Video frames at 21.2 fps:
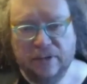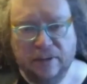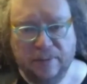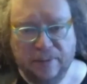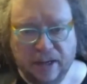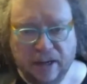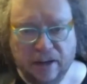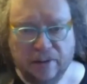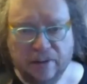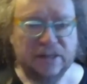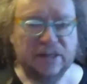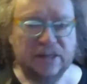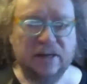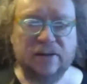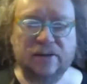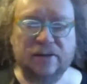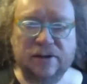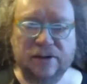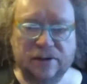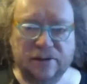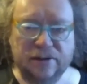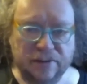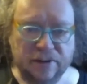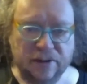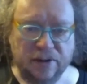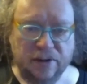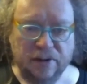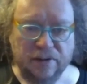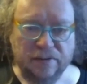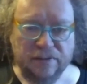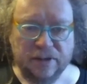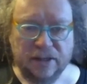to become censors for the
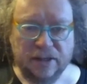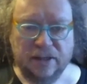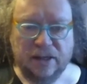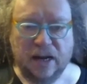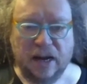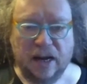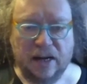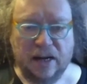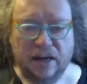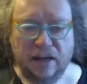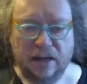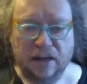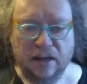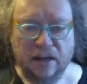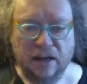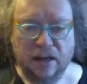whole of society.